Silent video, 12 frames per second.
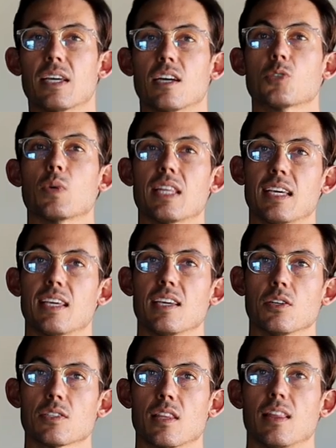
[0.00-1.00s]
Because when the
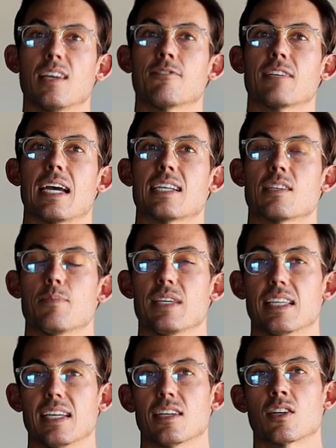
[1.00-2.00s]
heels lift as a
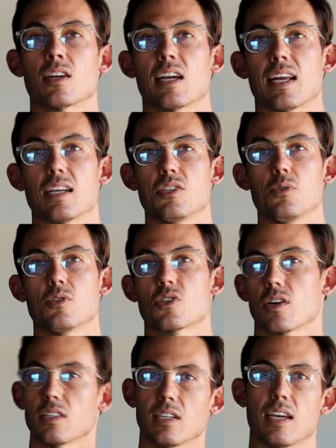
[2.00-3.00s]
beginner and as you
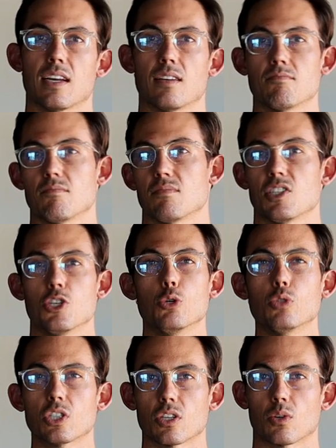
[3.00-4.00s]
start to get
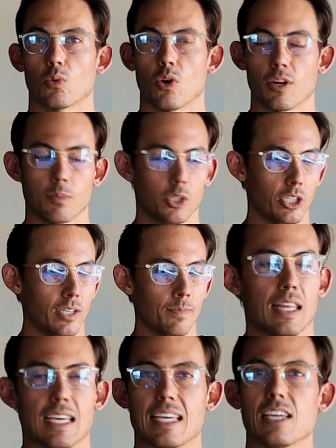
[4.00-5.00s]
used to the rowing
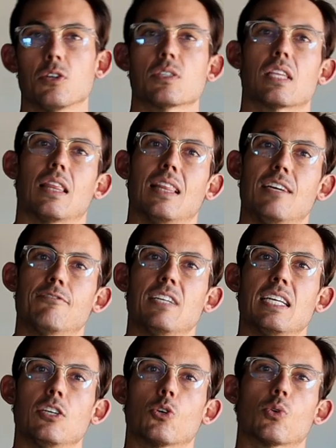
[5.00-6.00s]
machine, the heels
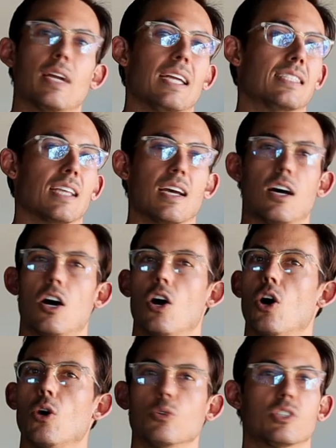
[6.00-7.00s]
lifting creates a
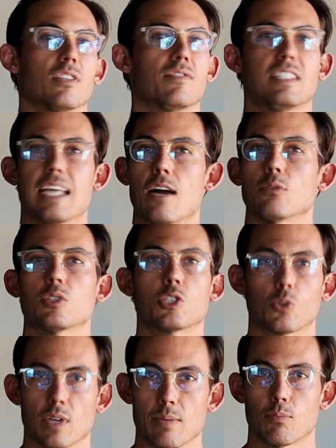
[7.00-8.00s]
host of
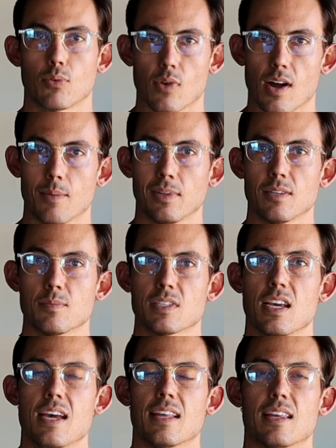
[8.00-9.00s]
downstream
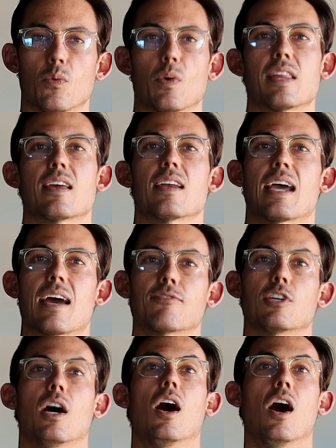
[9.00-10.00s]
problems that we then have
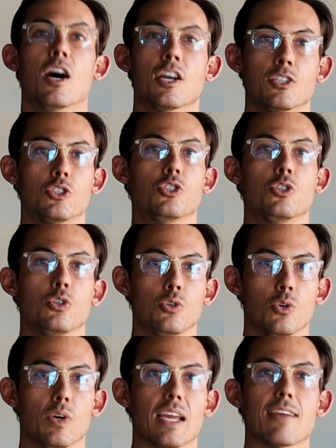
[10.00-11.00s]
to
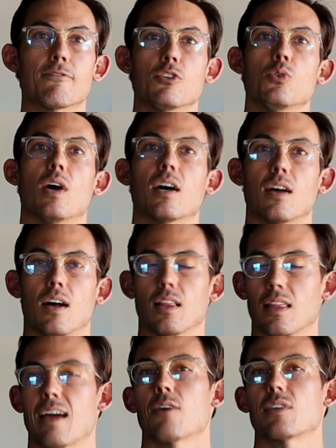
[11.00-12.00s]
undo if you
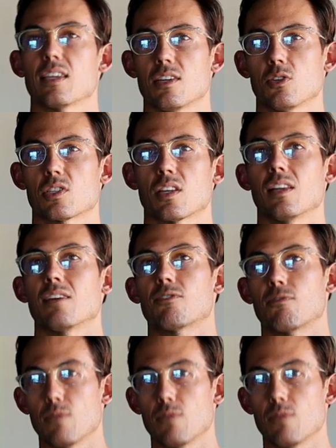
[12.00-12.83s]
allow the heels to lift